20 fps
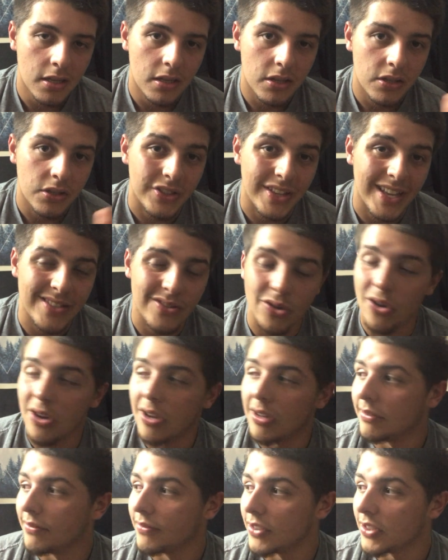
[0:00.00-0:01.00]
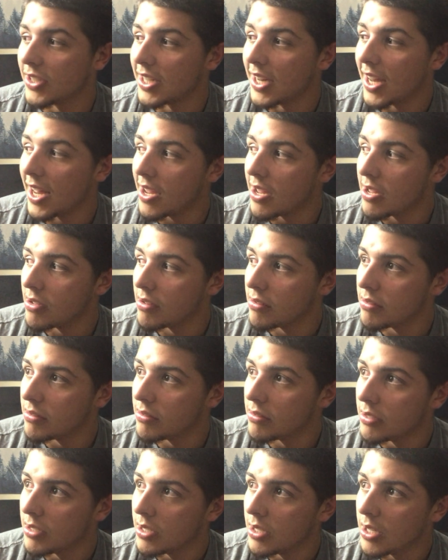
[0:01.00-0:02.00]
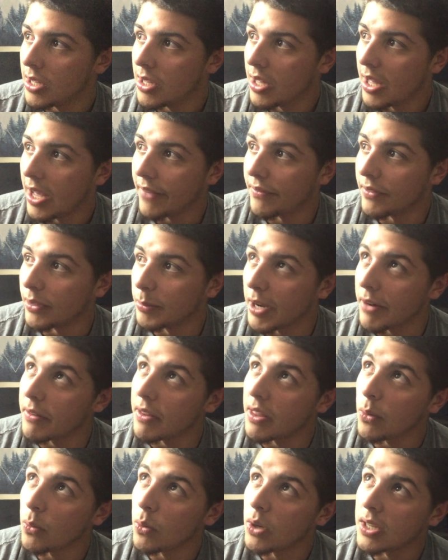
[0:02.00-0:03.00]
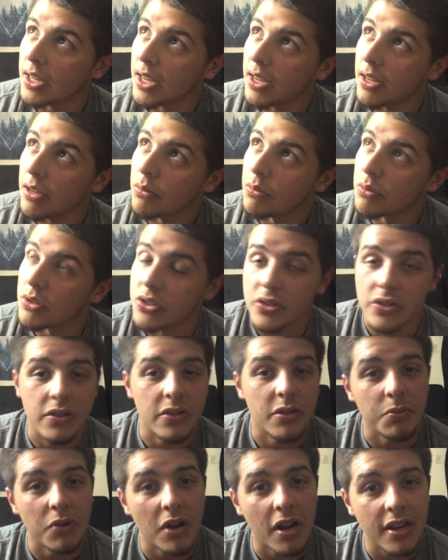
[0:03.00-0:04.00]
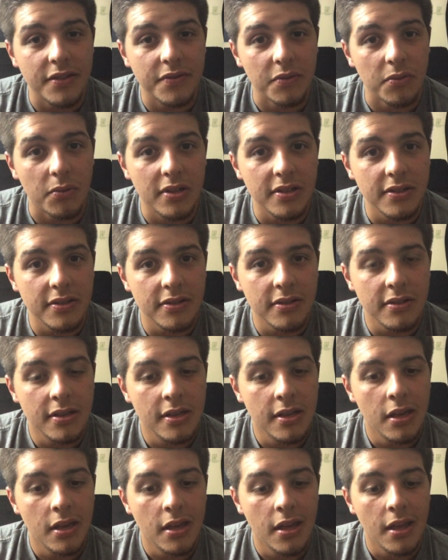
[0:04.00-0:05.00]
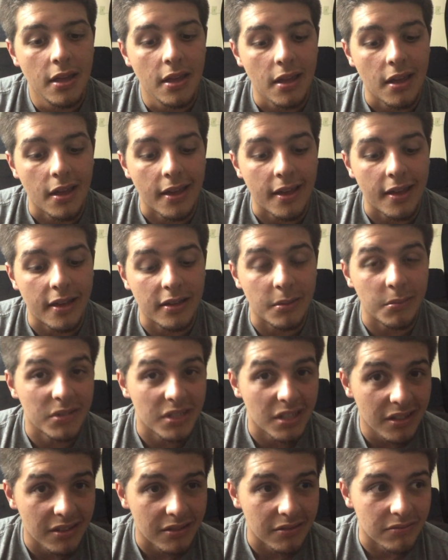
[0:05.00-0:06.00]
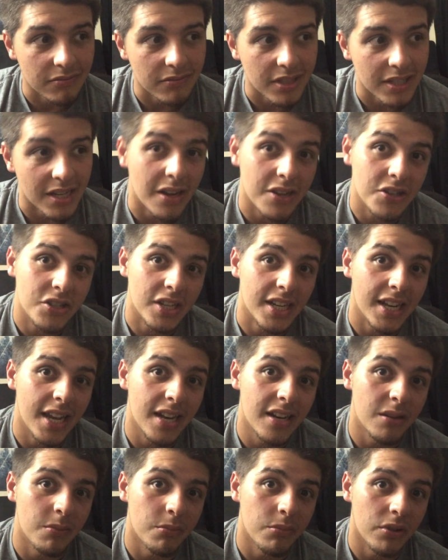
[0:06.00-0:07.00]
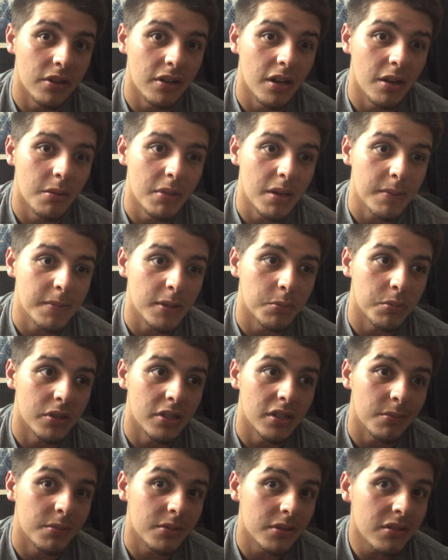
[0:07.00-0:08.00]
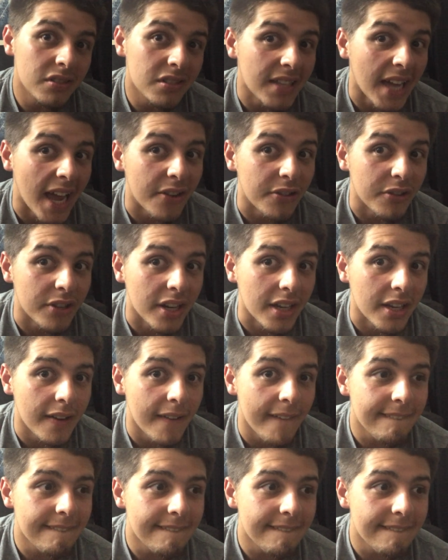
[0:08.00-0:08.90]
So that's all for today. I filmed everything in one day, which is a surprise for once. And I'm done. And now I just gotta edit it and put it up. Maybe I'll put it up Saturday.